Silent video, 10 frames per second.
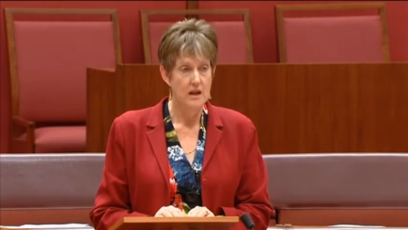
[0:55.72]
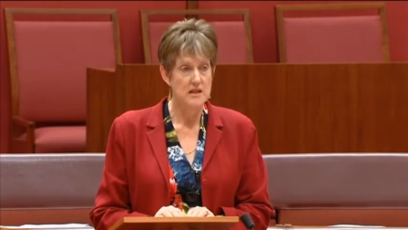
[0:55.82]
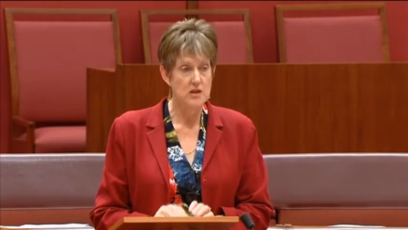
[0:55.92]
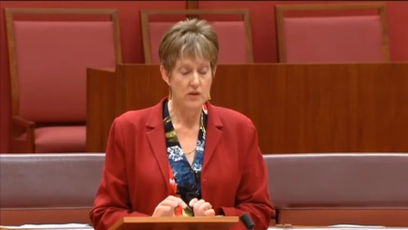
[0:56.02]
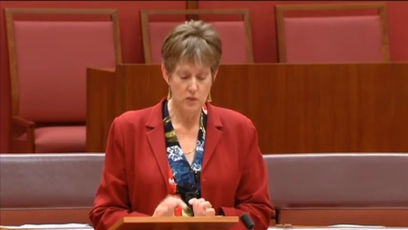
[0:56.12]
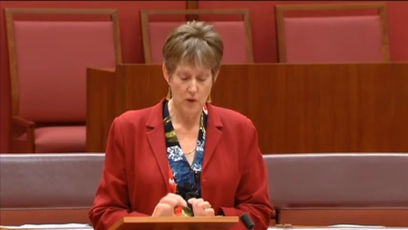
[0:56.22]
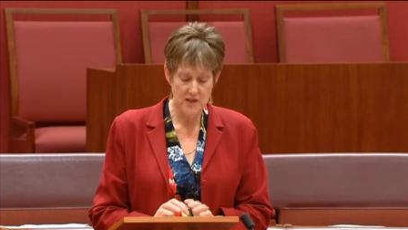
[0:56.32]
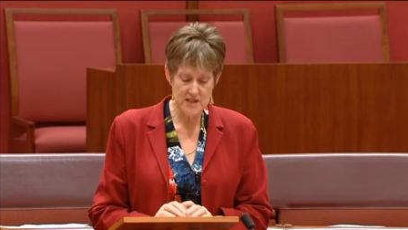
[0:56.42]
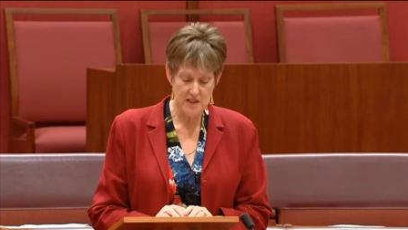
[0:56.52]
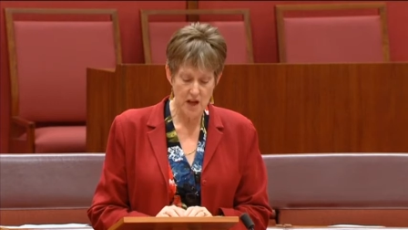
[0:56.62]
And so it
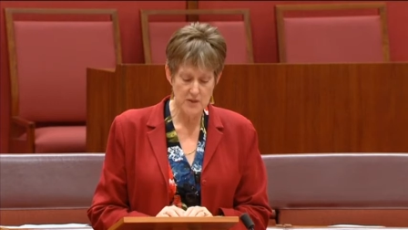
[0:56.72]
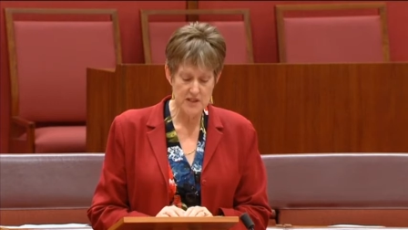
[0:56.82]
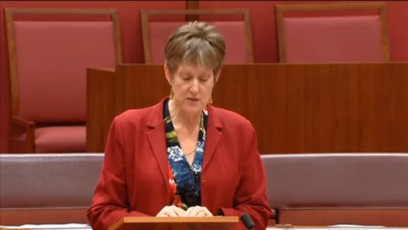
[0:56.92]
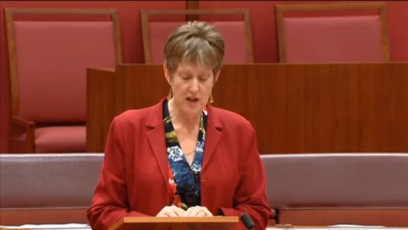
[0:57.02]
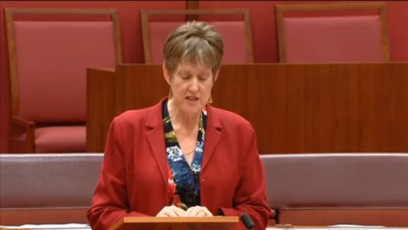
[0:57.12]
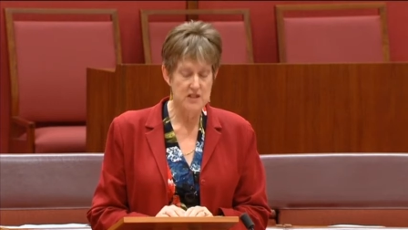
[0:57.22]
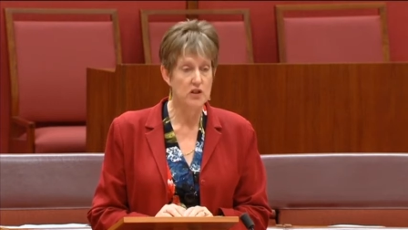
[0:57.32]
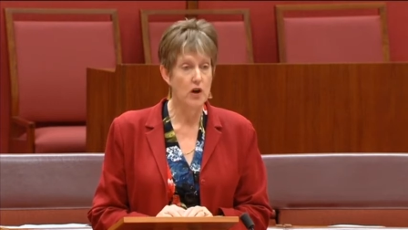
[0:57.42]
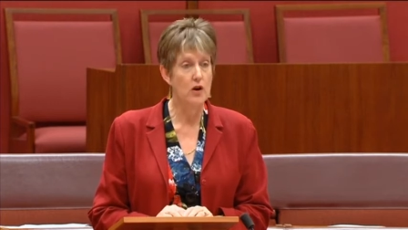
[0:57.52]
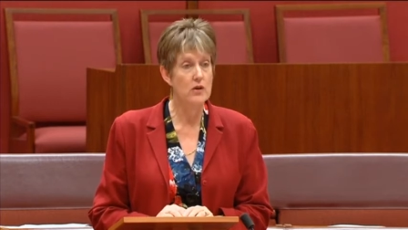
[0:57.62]
was that I was invited to
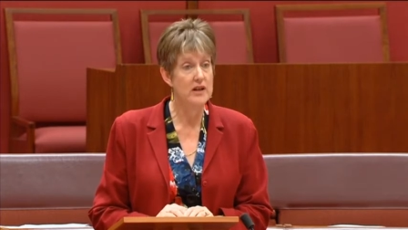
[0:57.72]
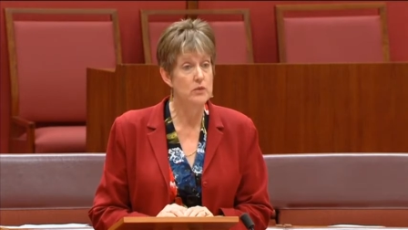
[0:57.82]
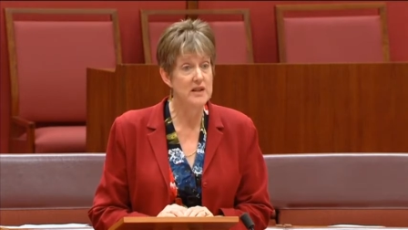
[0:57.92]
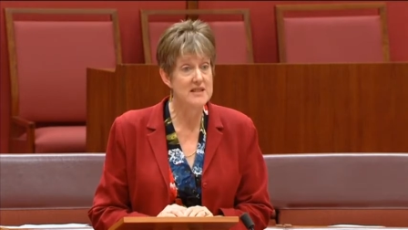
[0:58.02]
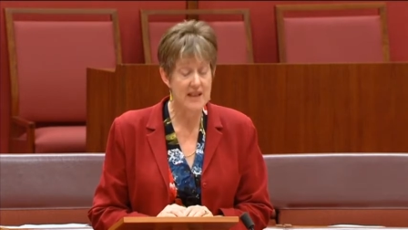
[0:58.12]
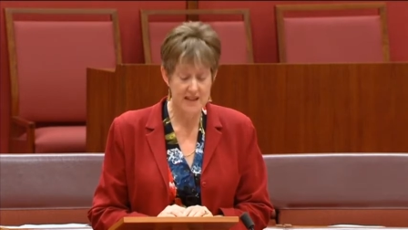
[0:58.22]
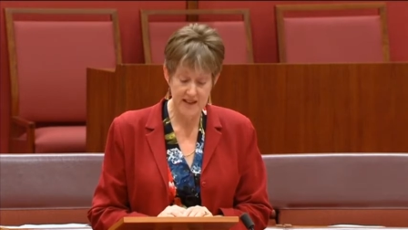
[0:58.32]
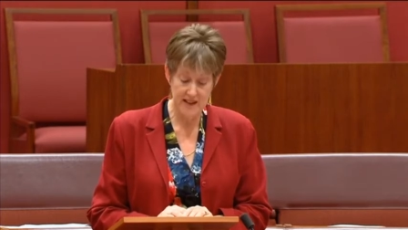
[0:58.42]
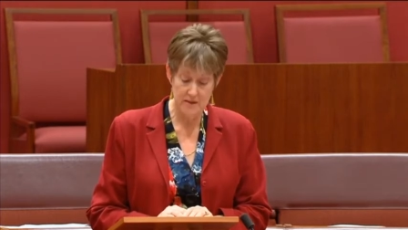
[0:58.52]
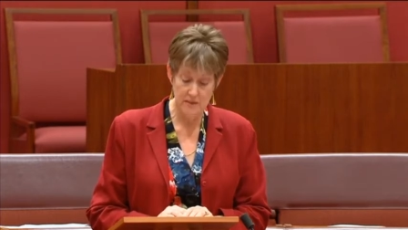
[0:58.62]
go, and one
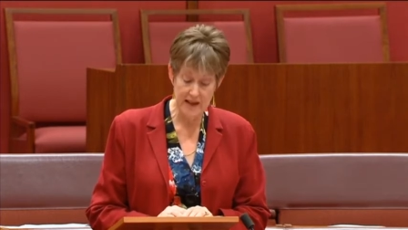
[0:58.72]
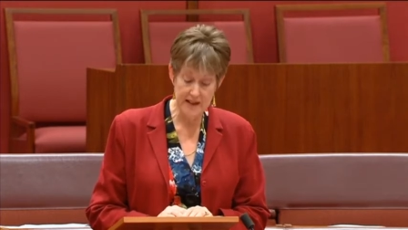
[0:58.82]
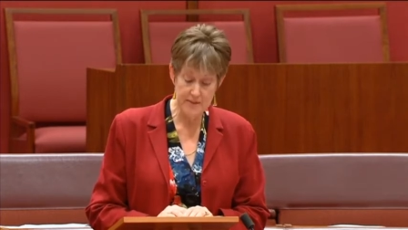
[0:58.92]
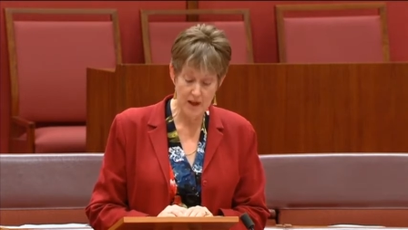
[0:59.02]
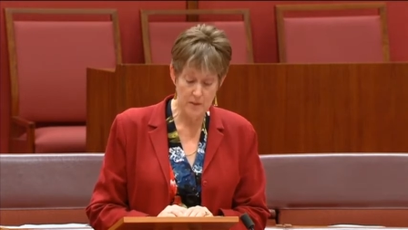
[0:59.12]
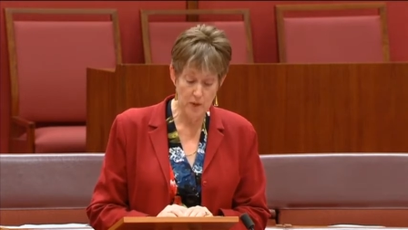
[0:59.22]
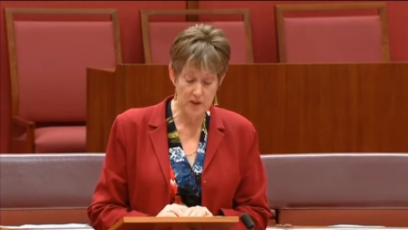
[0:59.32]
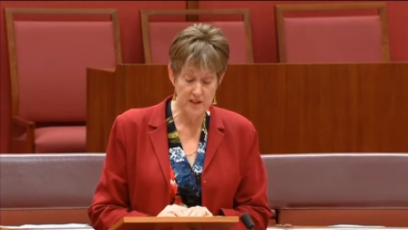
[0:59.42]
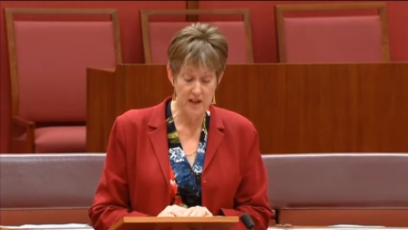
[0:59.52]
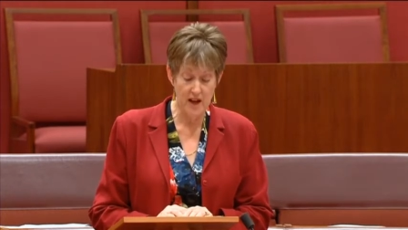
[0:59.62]
Saturday in May, I
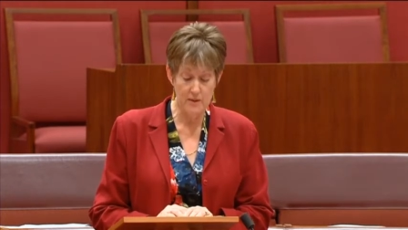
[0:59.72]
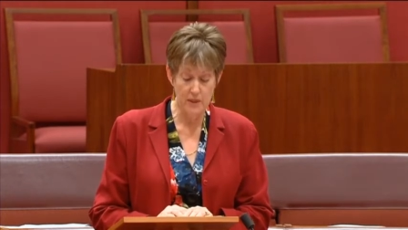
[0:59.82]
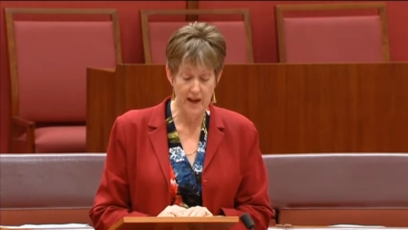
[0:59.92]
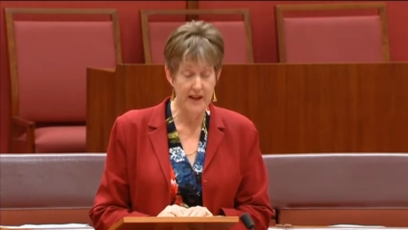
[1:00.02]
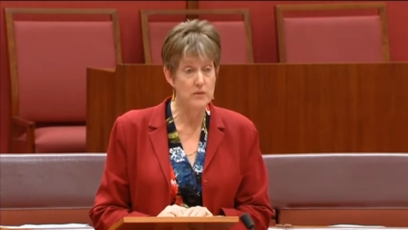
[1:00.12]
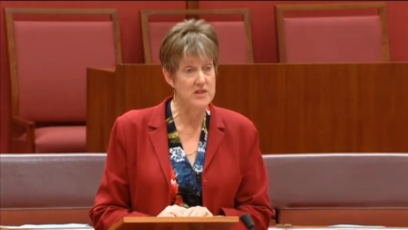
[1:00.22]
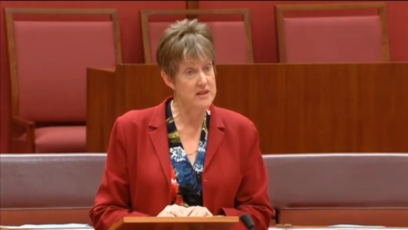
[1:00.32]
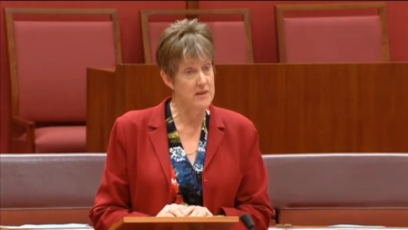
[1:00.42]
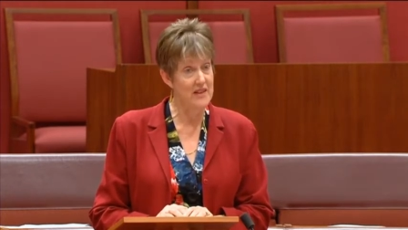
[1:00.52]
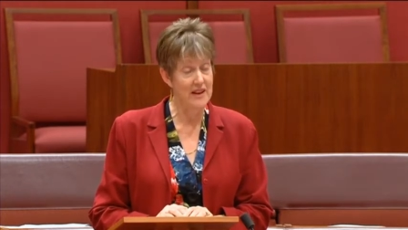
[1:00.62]
boarded a light plane with
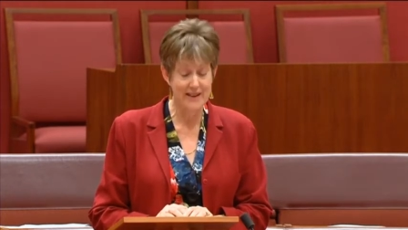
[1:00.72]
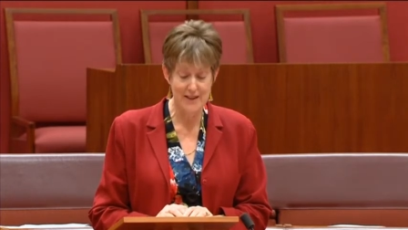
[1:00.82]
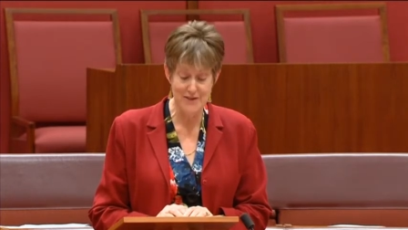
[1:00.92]
some other lucky